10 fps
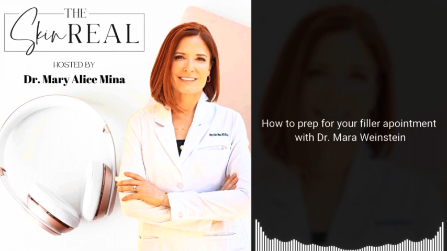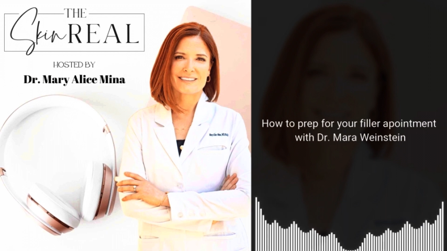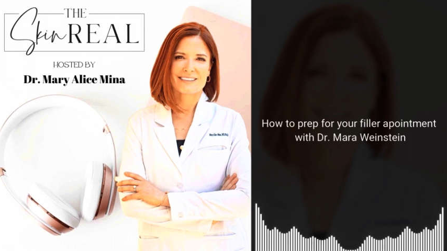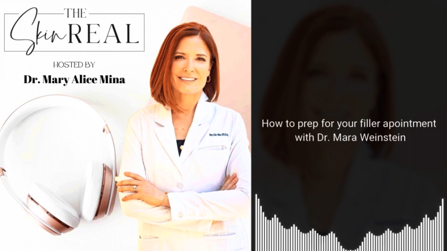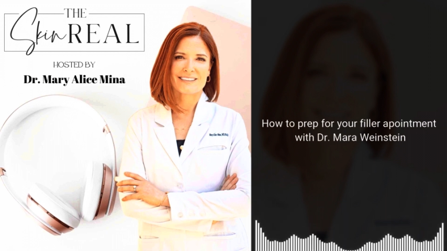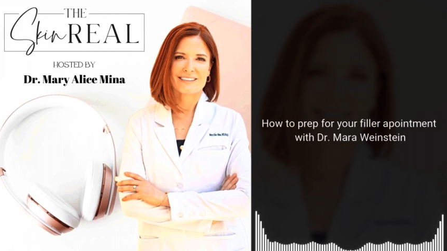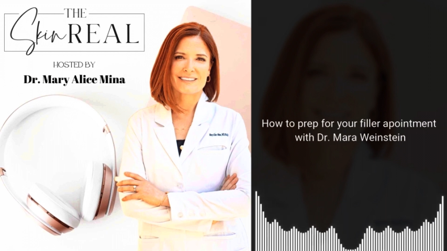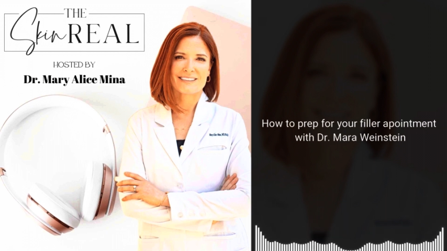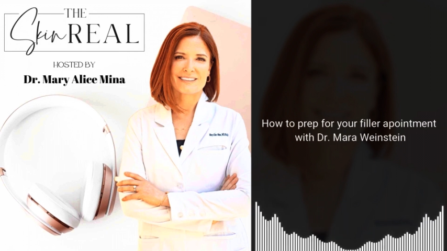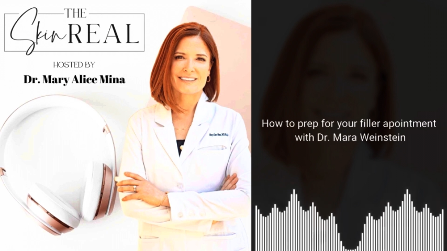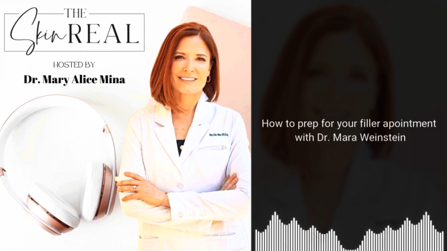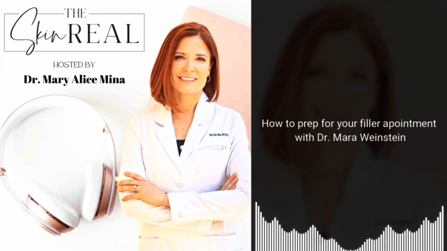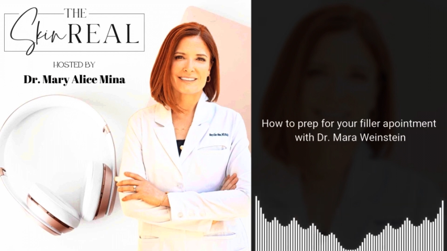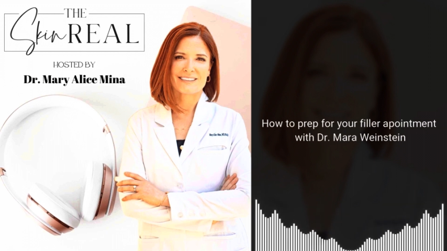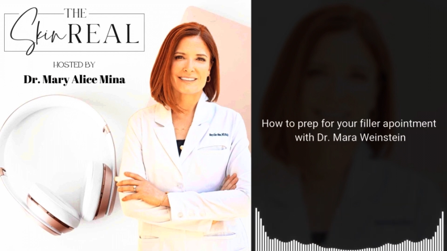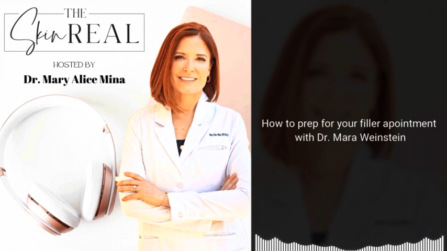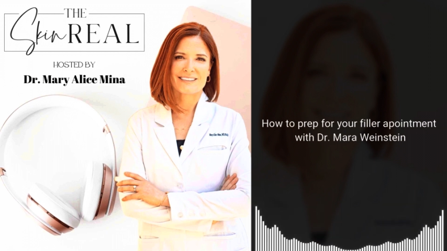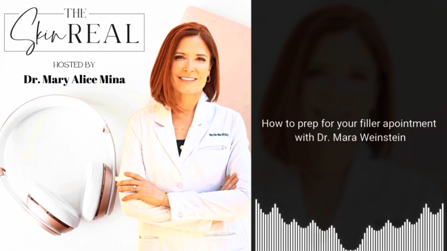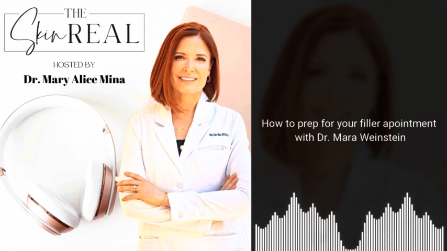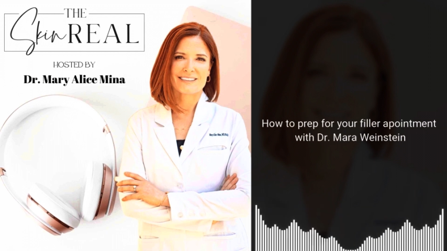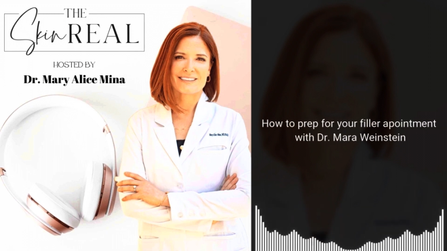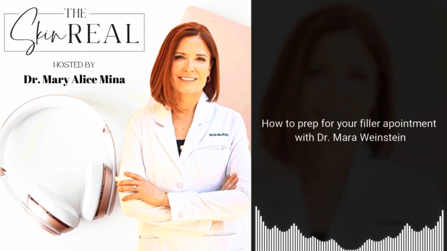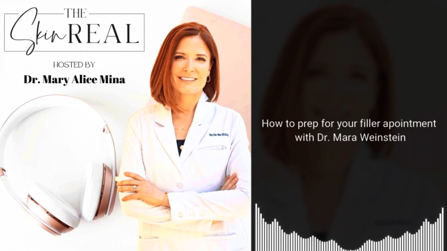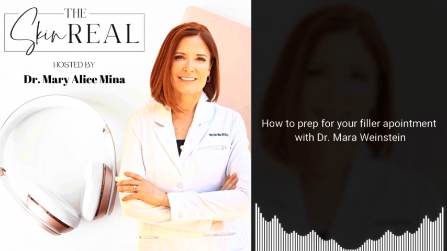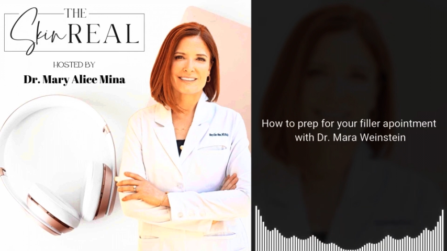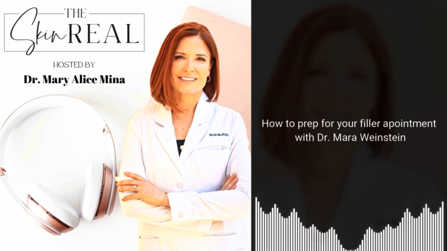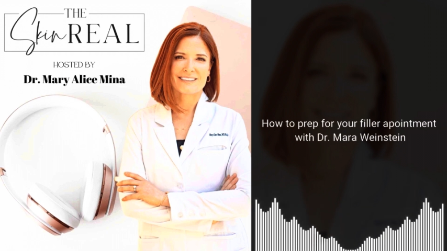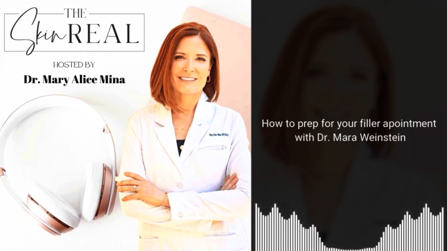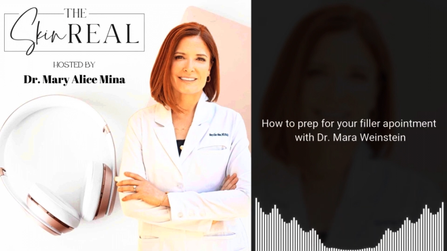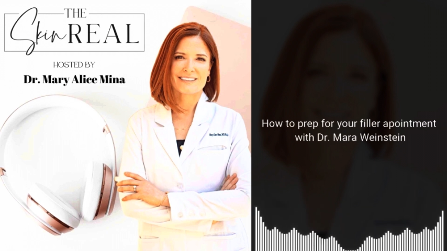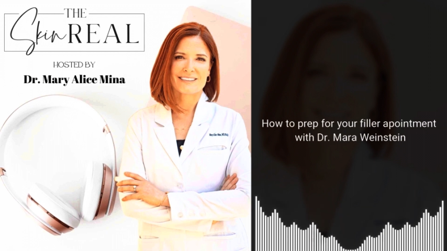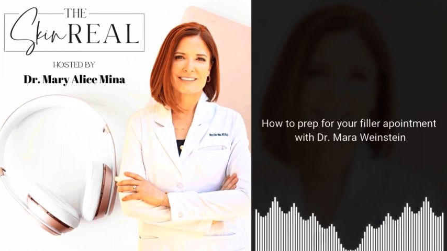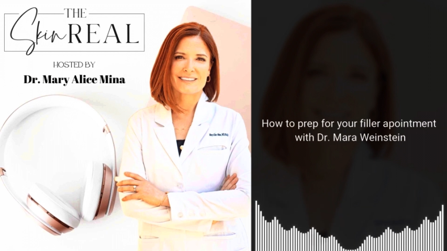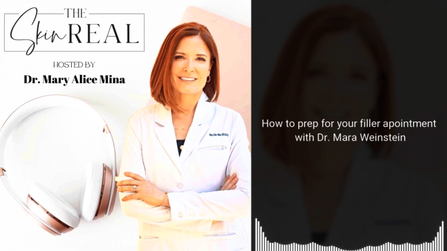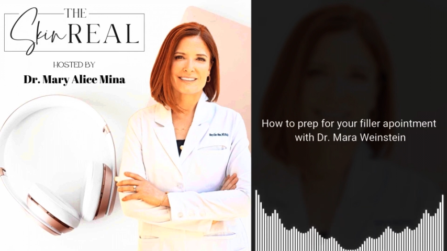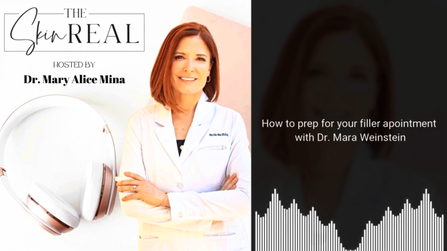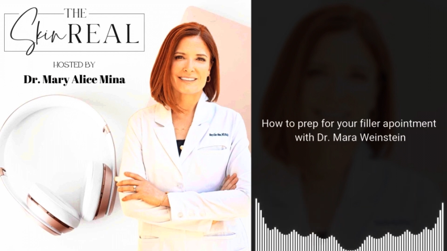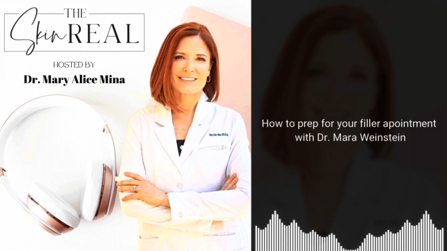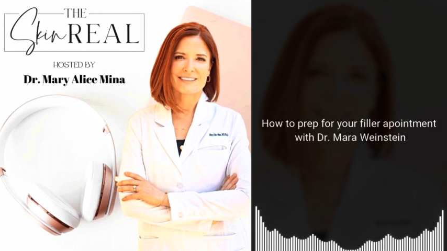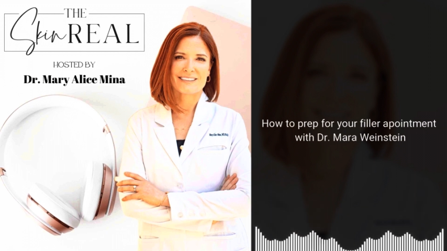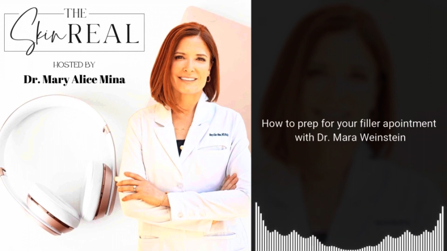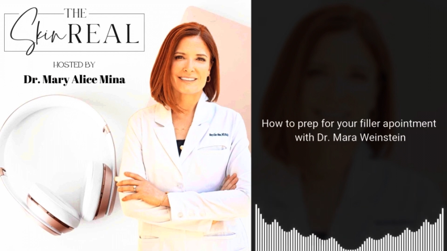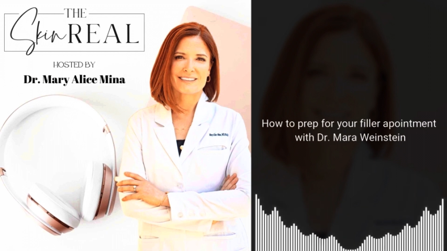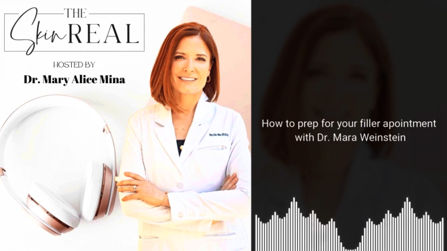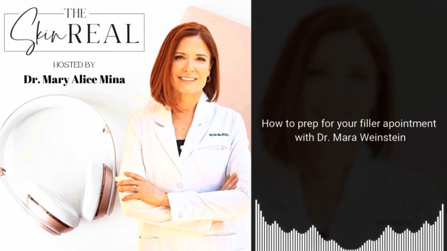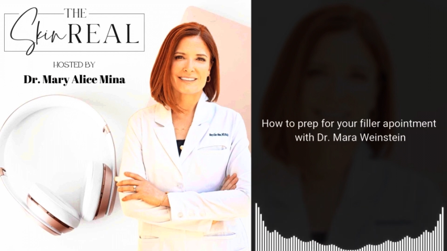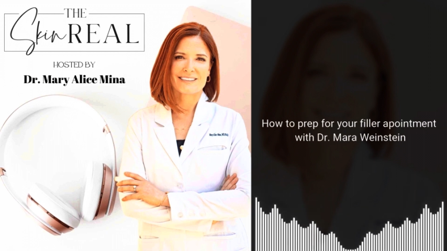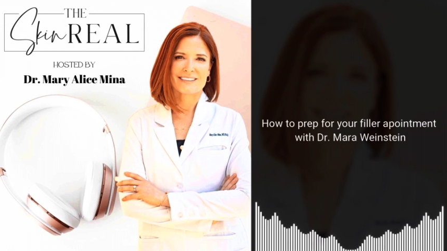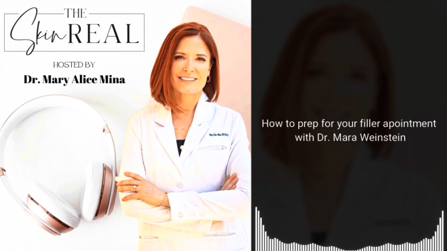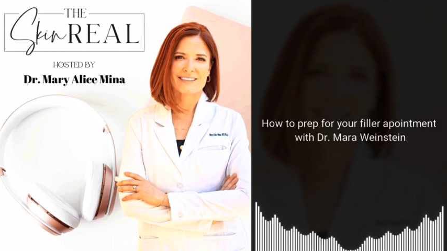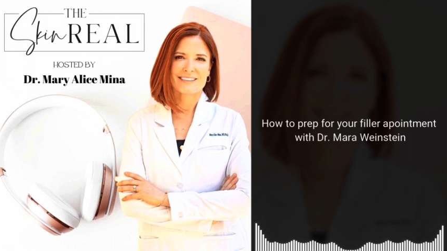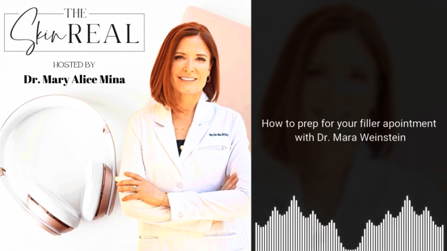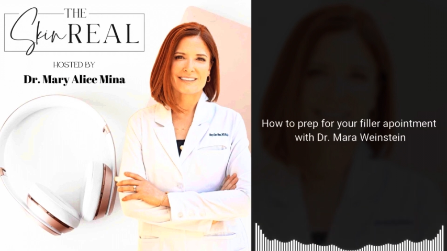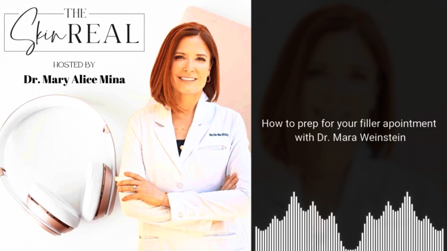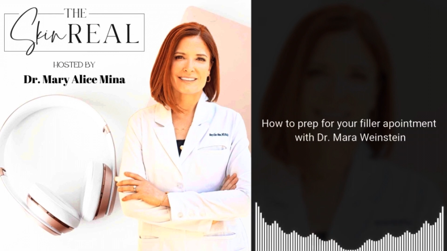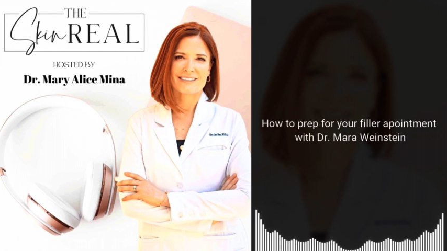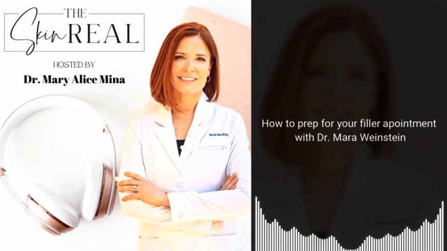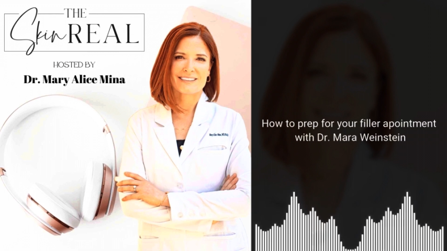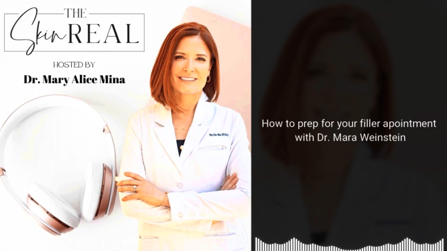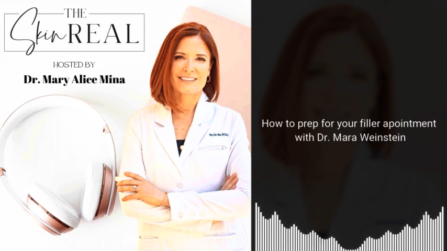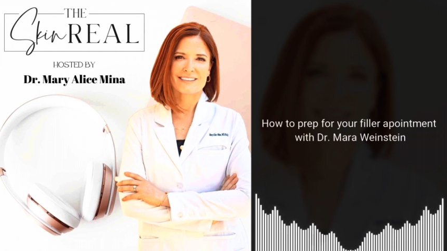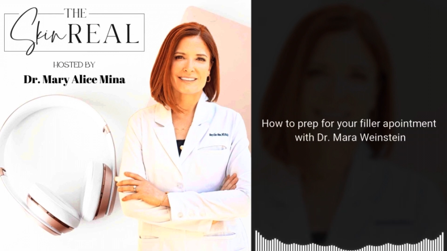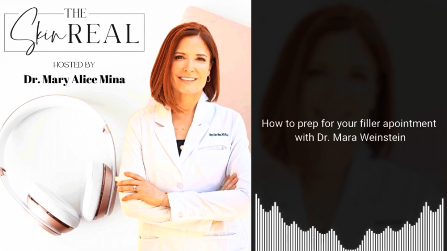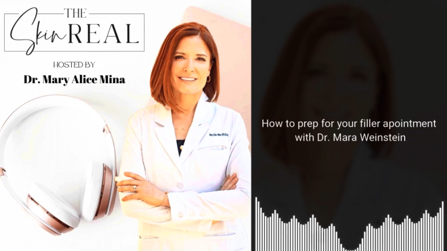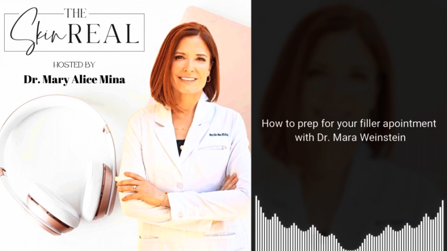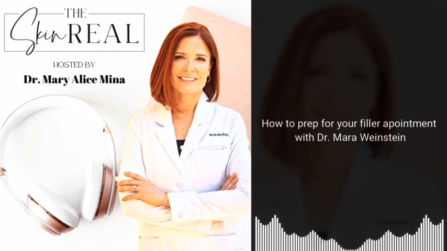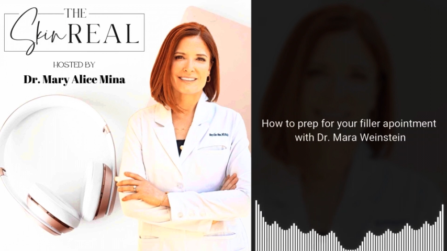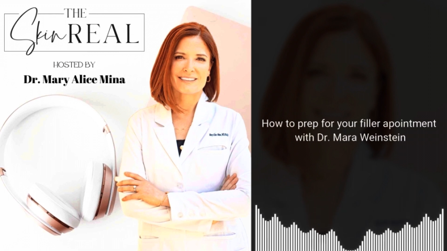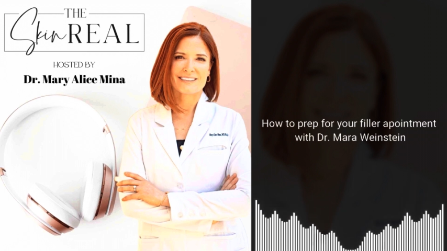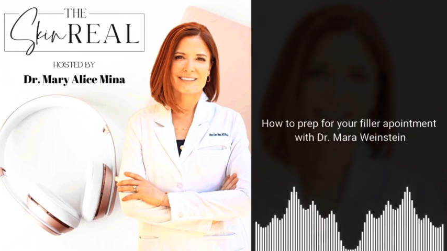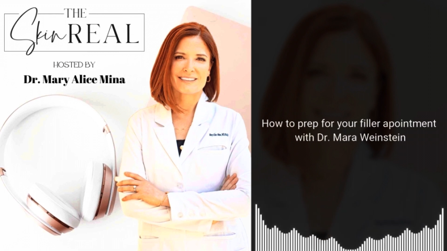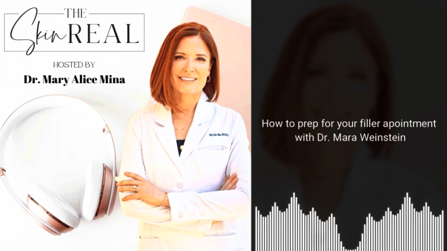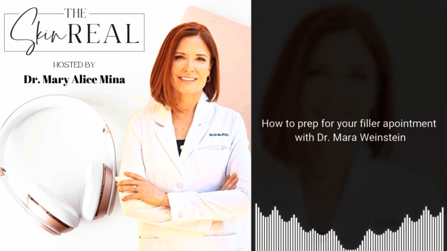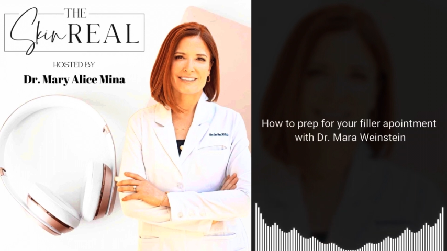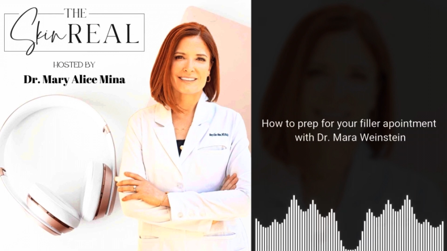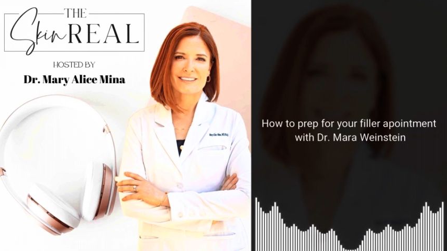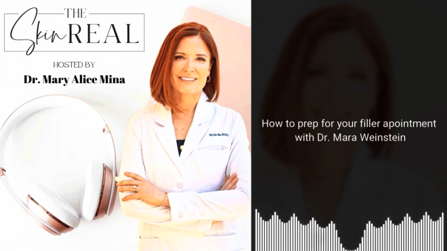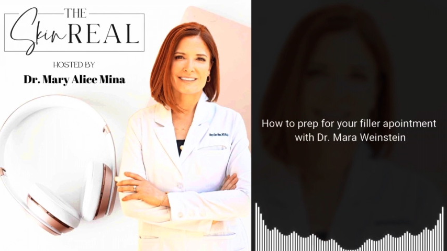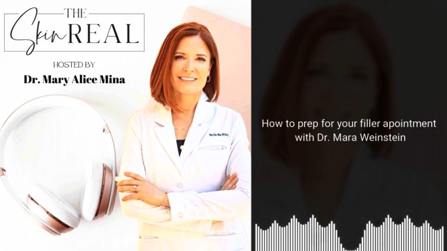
[no speech]